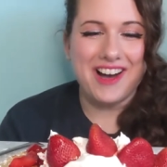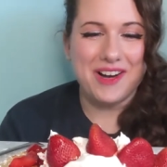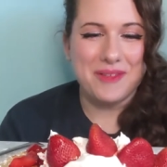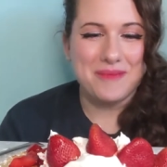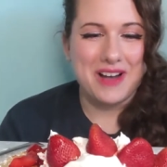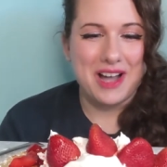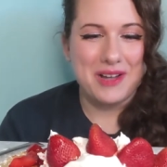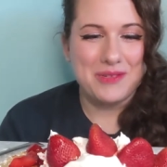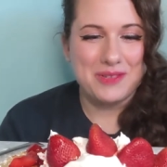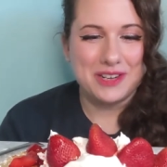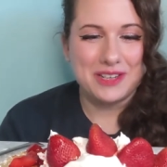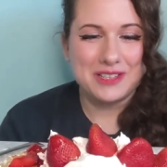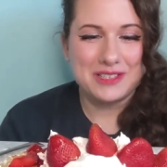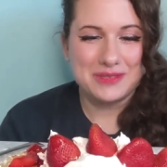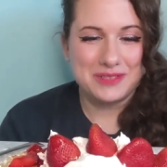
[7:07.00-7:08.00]
um, I
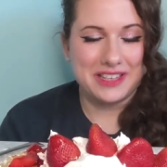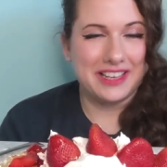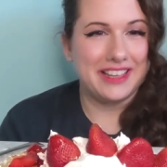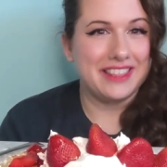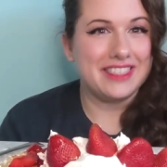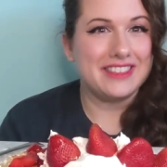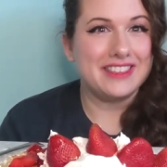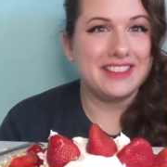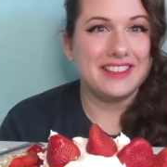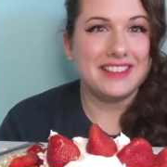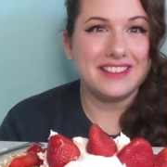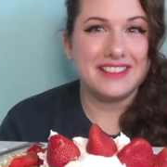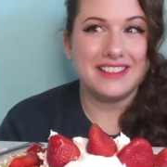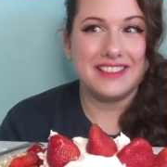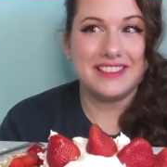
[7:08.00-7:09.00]
worked with
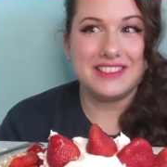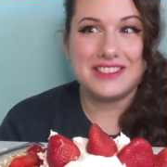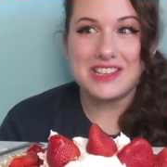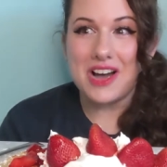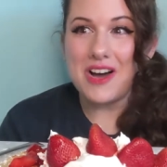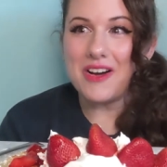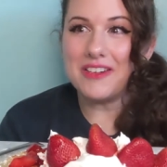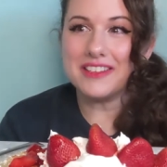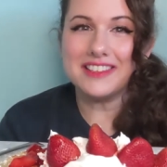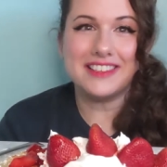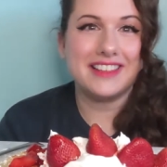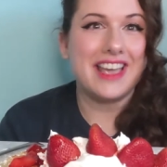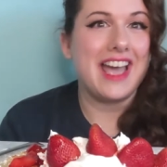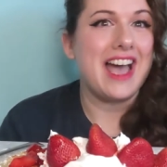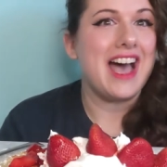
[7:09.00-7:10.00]

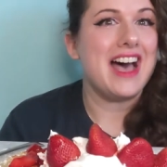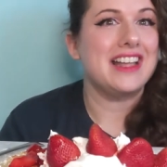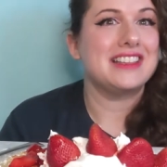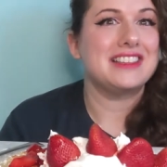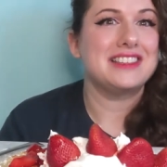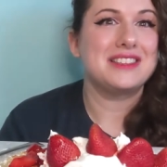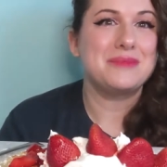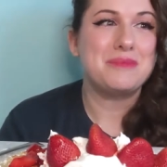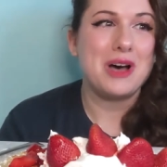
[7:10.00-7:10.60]
dogs, cats,